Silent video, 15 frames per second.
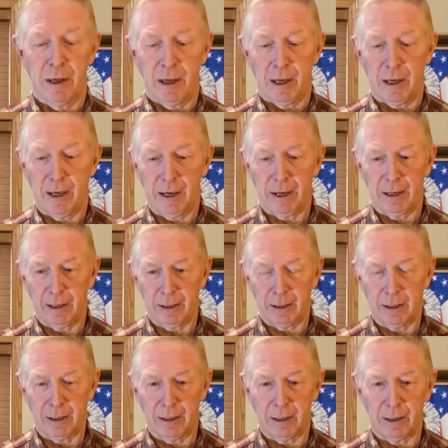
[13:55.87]
And
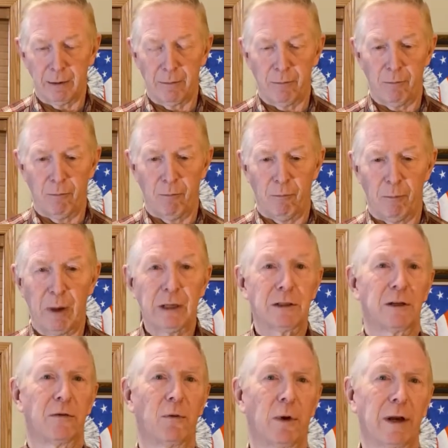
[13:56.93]
uh, much
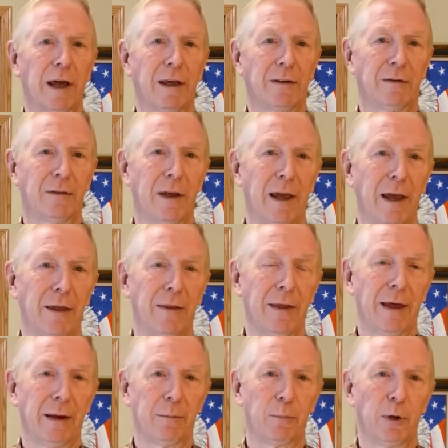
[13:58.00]
of what I say
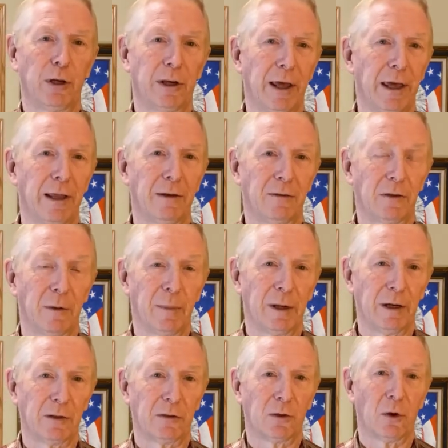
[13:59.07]
that pertains to
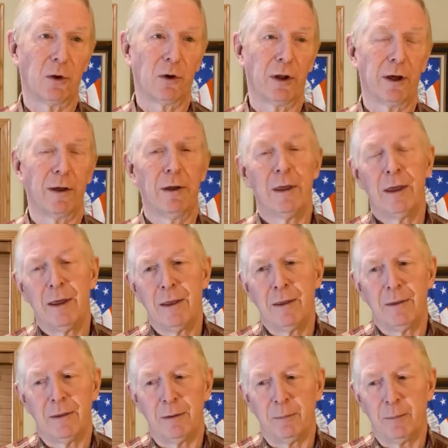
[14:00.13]
Minnesota
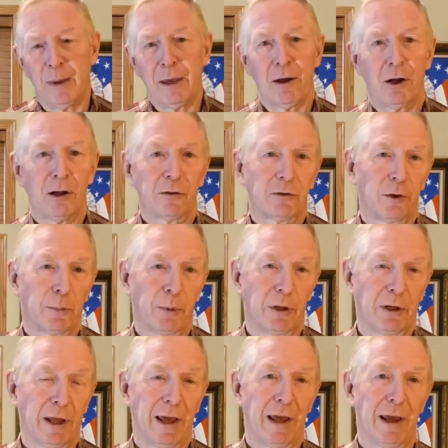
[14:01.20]
may also
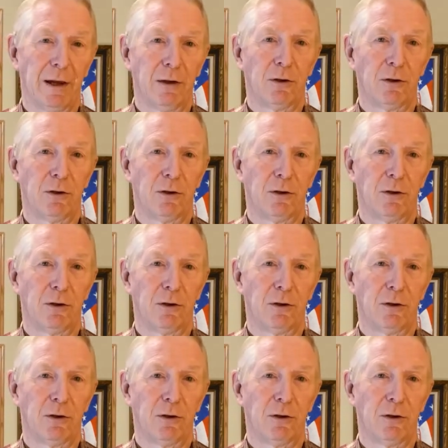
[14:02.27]
pertain